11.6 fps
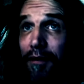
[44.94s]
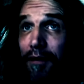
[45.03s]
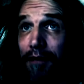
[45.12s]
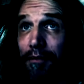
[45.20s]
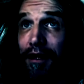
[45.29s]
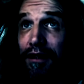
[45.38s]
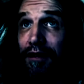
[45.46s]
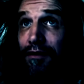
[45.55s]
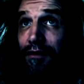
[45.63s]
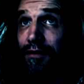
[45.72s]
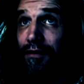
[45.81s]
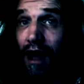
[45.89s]
me a piece
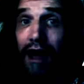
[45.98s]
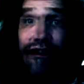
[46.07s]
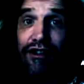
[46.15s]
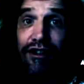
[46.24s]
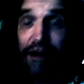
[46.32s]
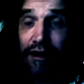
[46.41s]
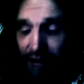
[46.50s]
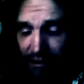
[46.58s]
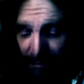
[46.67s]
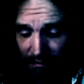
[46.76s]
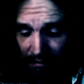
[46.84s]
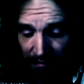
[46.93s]
of logic that's